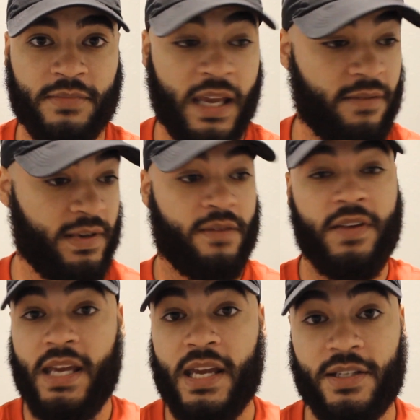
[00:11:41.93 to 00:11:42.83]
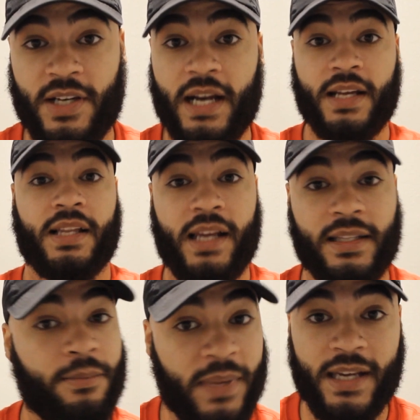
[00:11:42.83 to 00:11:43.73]
Even if he is trying to collect
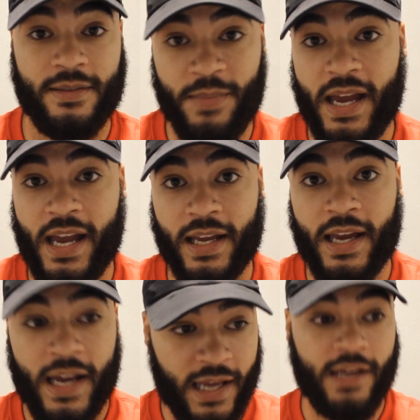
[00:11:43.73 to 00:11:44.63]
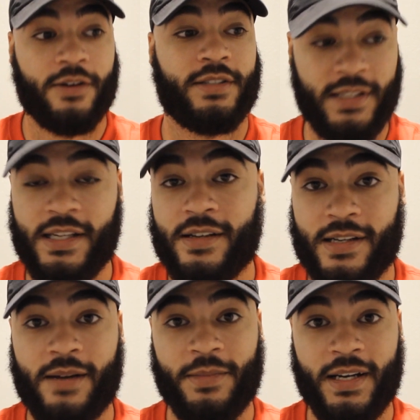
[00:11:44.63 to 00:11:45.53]
the biggest bag, he gonna still
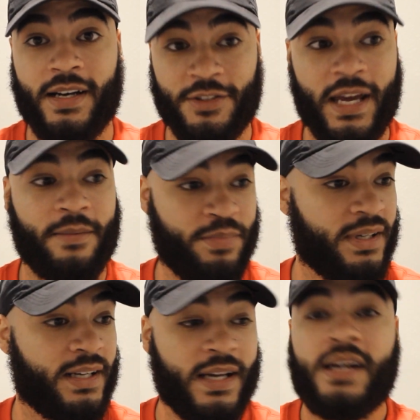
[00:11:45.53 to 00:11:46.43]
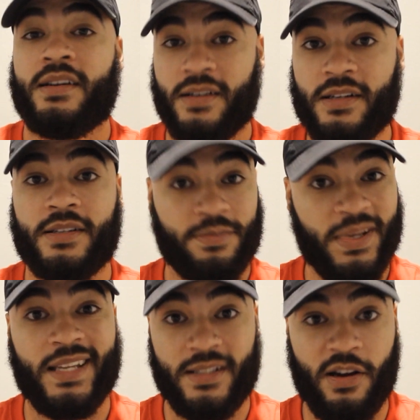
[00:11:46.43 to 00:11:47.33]
come in there and try to put Errol
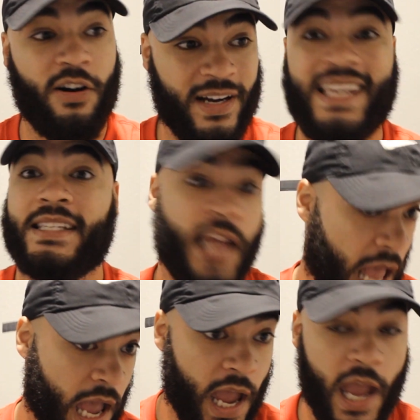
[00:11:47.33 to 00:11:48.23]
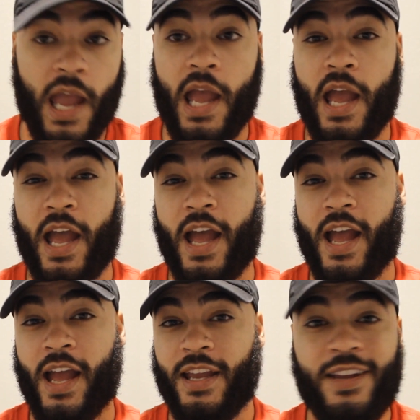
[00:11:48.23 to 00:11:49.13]
Spence on his.
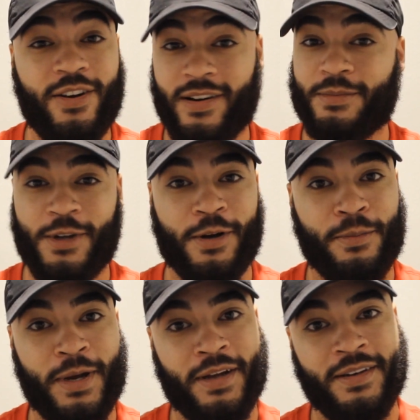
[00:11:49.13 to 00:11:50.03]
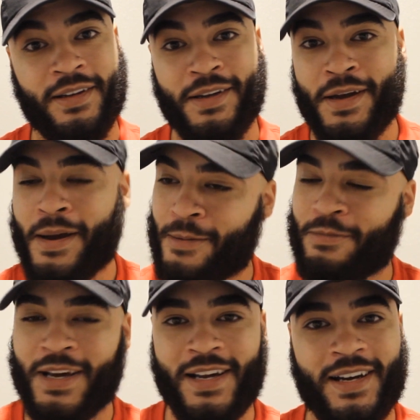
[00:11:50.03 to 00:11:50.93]
You know what I'm talking about.
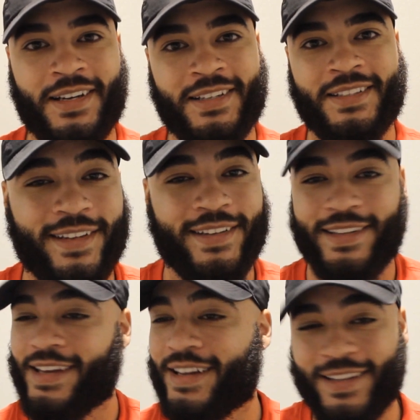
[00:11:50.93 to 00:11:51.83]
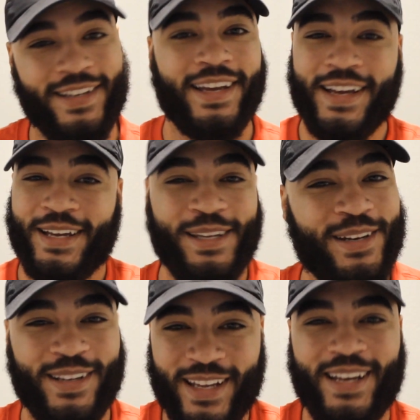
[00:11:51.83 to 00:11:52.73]
But yeah,
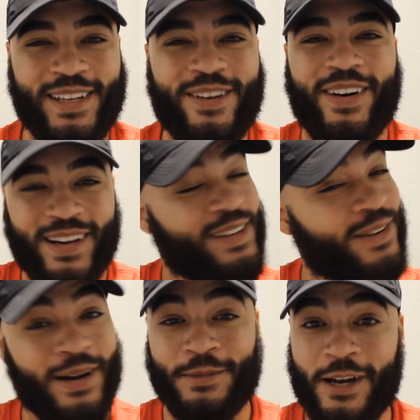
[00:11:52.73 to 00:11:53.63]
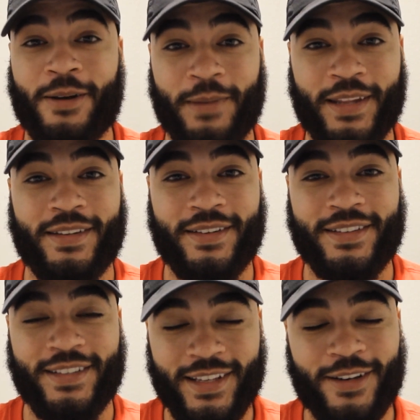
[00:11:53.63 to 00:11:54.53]
you know what I'm talking about
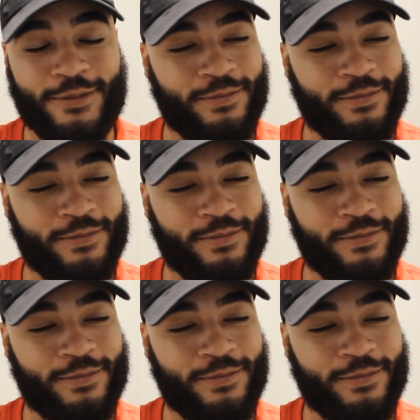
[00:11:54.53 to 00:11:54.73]
though.